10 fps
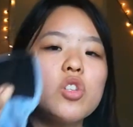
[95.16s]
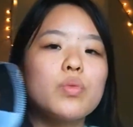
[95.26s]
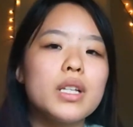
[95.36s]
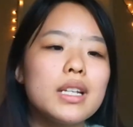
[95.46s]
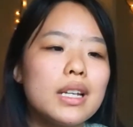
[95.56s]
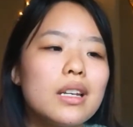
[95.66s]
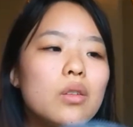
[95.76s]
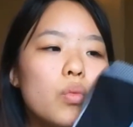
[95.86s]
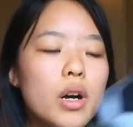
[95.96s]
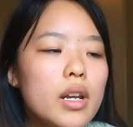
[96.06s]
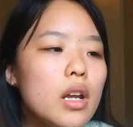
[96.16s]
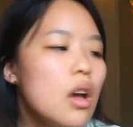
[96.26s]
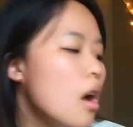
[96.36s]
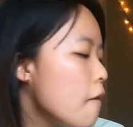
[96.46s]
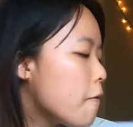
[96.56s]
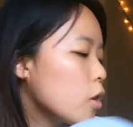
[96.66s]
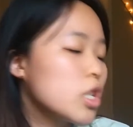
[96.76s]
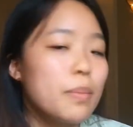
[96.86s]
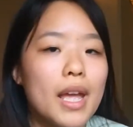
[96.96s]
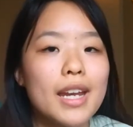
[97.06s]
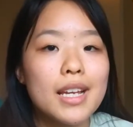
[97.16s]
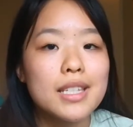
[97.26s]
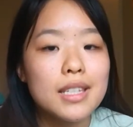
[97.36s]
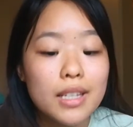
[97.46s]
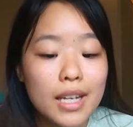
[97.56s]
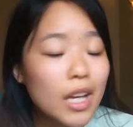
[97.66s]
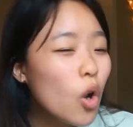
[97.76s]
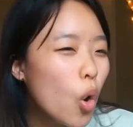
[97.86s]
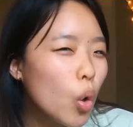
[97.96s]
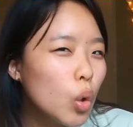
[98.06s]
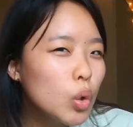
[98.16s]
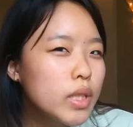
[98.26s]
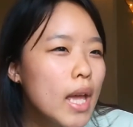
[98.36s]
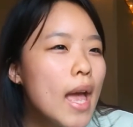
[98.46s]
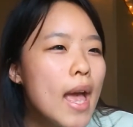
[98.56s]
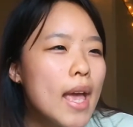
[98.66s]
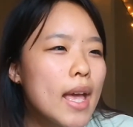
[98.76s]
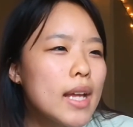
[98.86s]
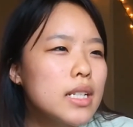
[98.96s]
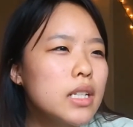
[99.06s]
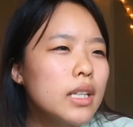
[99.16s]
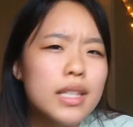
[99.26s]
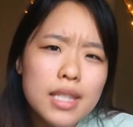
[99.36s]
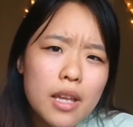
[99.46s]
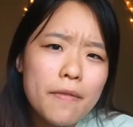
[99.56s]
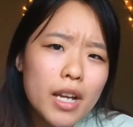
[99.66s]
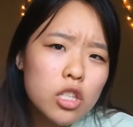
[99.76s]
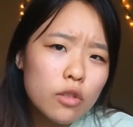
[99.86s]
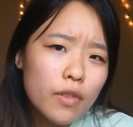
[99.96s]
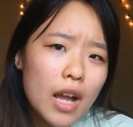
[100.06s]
really needed one for Japan because it's gonna get cold. And let's see if I survive